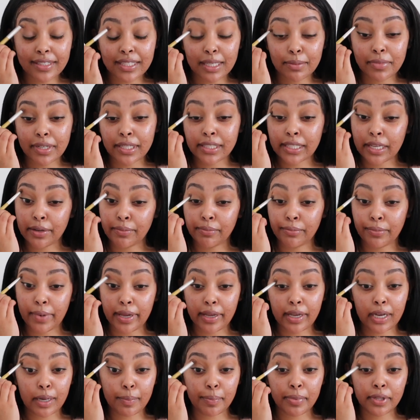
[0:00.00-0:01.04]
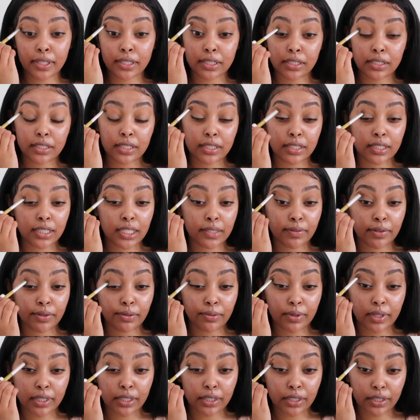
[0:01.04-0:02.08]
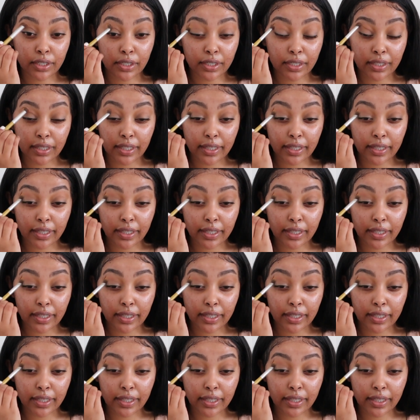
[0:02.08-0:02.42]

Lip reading: Some days I wake up and listen to Stevie Wonder.